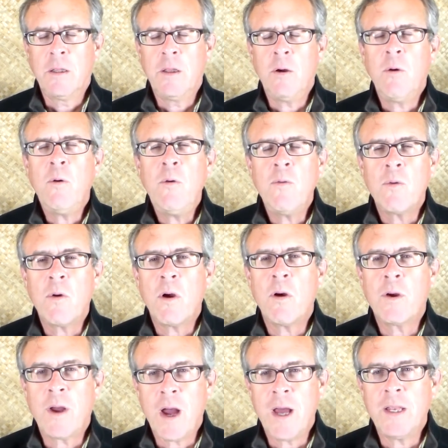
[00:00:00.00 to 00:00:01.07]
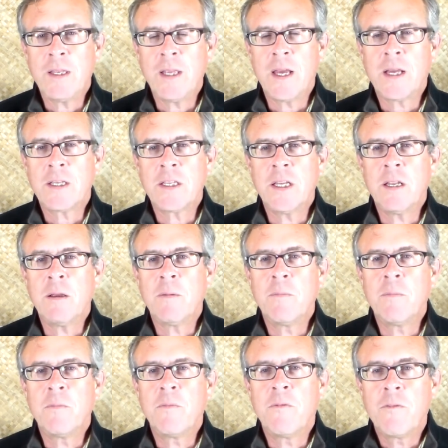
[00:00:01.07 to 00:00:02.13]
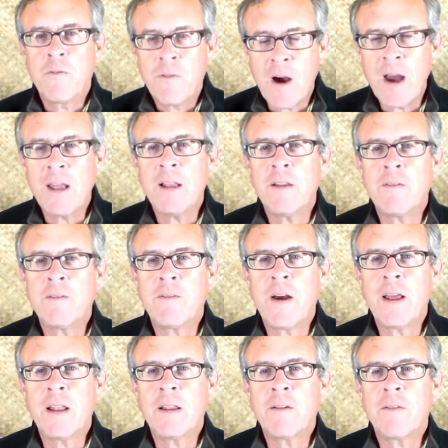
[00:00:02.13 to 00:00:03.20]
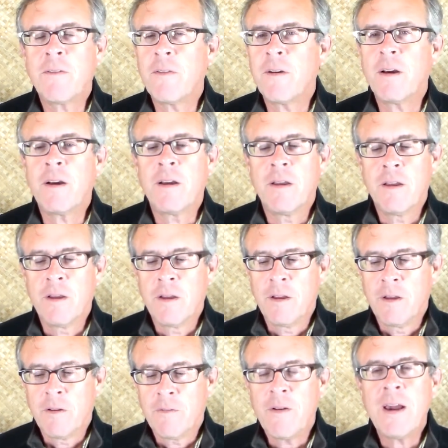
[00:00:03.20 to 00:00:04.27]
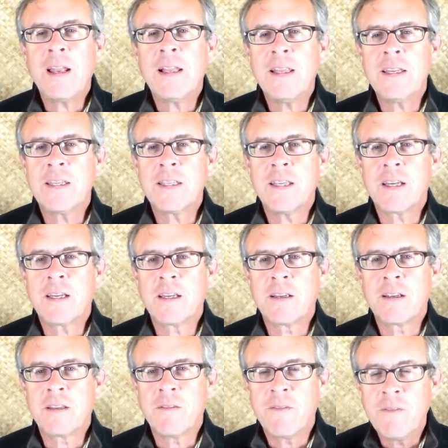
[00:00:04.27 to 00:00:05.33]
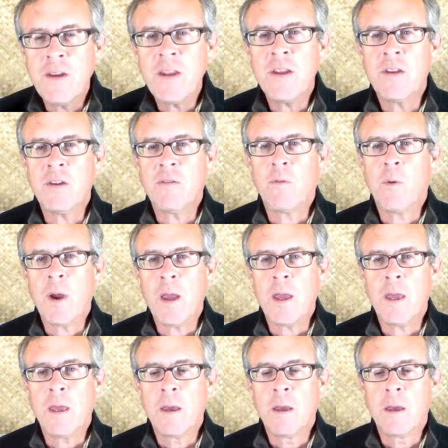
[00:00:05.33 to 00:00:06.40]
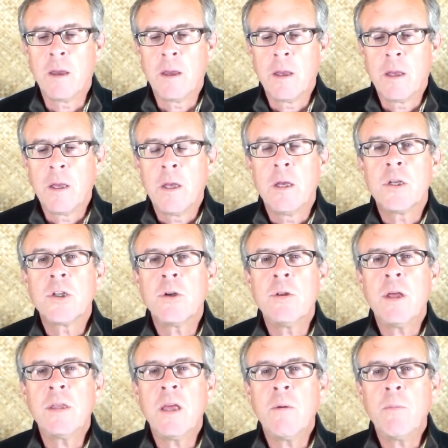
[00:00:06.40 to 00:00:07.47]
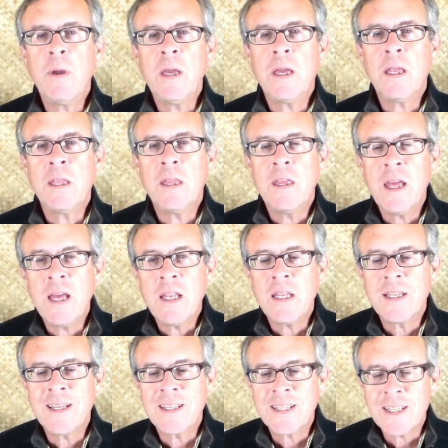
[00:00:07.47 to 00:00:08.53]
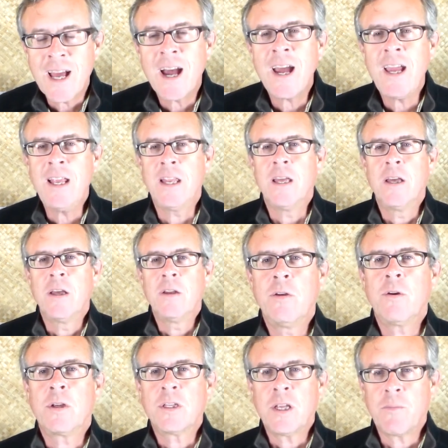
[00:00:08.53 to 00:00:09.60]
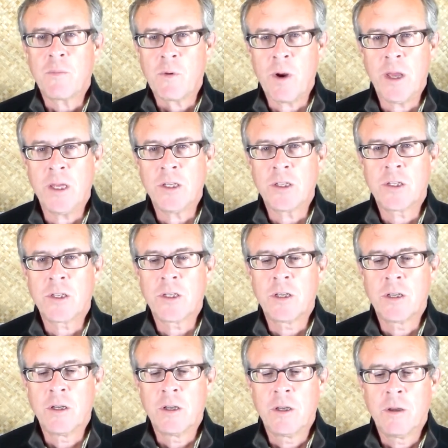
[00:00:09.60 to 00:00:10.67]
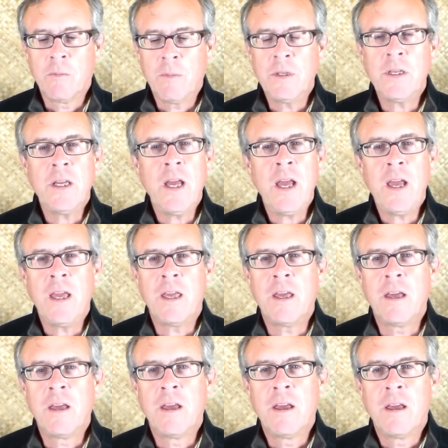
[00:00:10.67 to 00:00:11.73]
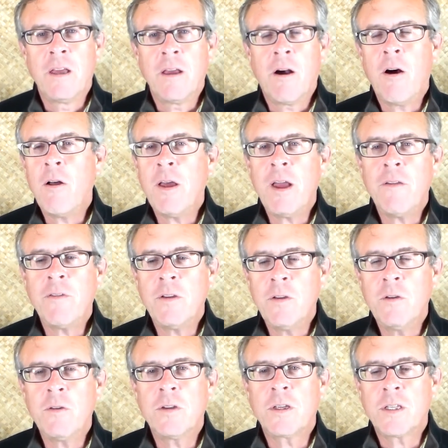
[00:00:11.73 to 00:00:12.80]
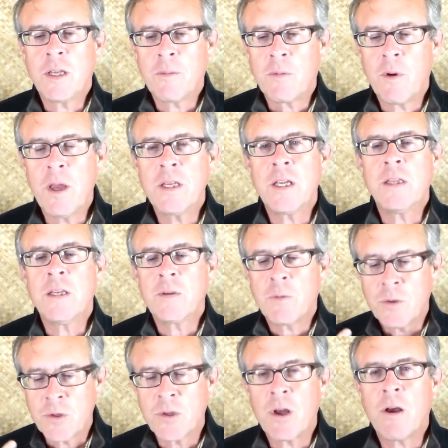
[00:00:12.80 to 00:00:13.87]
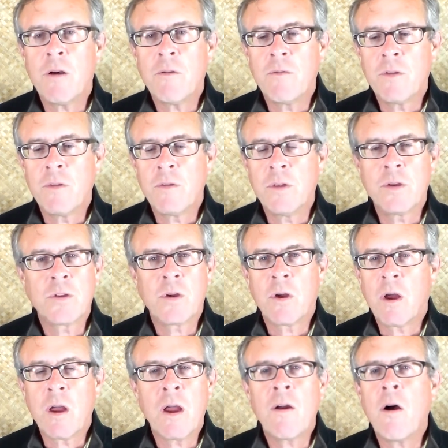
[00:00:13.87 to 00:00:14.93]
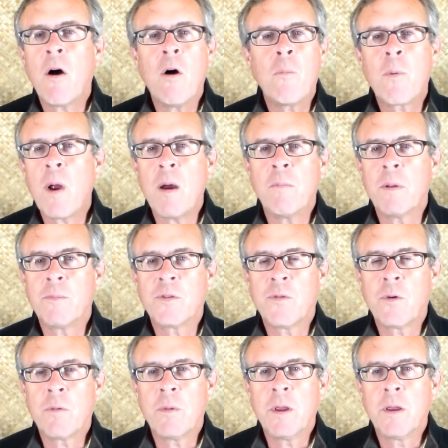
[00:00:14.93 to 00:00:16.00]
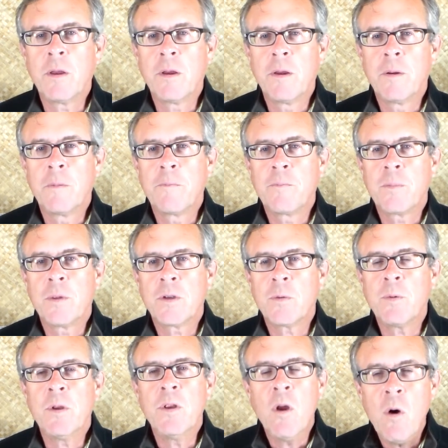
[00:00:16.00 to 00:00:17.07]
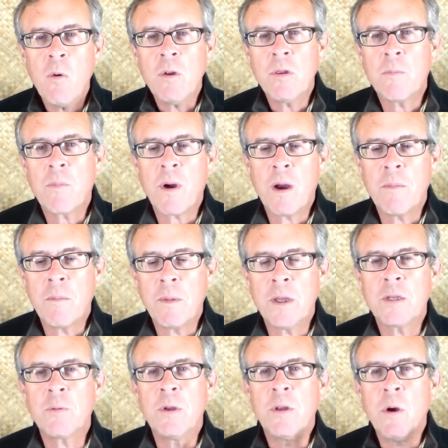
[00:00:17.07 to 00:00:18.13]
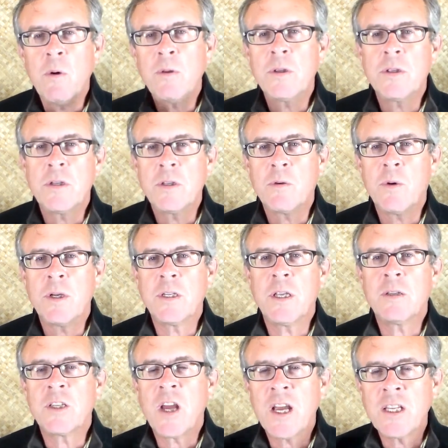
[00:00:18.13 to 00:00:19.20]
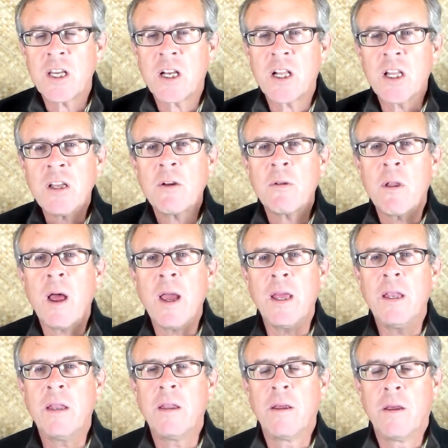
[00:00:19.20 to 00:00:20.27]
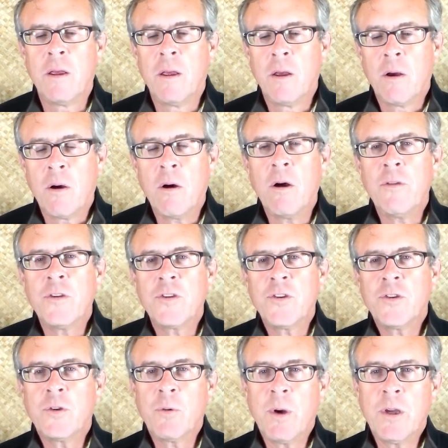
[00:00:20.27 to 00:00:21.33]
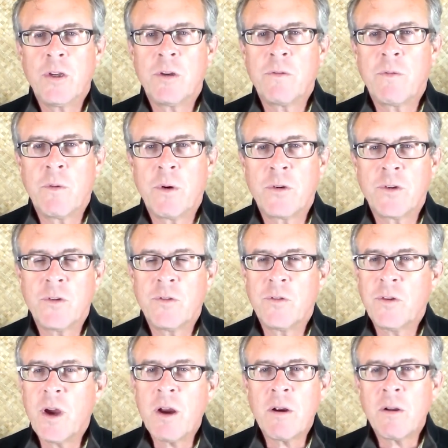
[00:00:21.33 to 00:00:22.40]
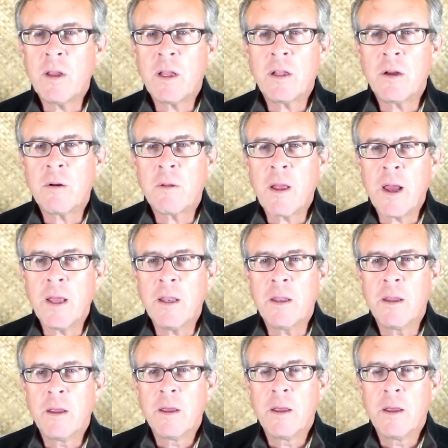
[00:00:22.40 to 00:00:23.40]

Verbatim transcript: the overall context in a final, final, uh, finalistic, definitive way, so that then we can then decide to accept grace. We say, hey, all I have to do is accept grace, and this will solve this, all problems for me. So we know what the problem is, we know what the situation is. It shines a clear light on the situation for us, entirely clear light.